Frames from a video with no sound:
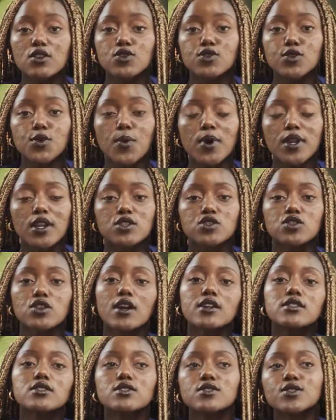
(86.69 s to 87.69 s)
So what I
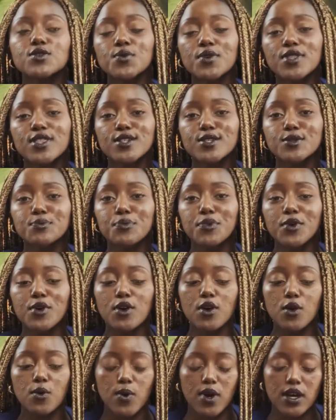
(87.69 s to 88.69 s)
tried to do with this
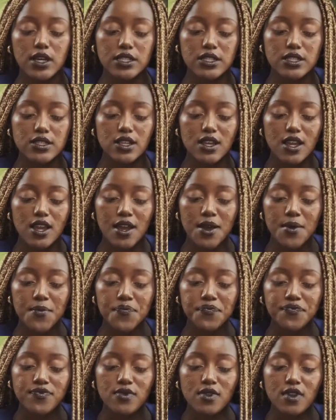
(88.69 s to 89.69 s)
book was
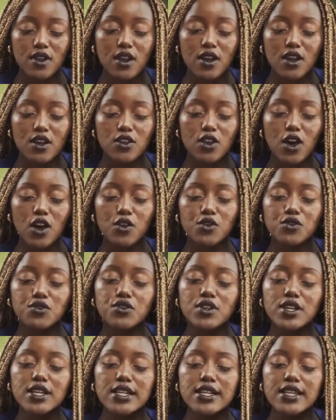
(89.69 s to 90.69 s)
not
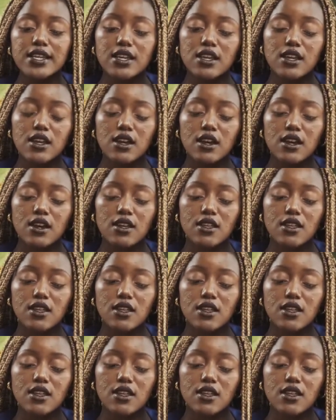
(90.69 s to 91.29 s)
really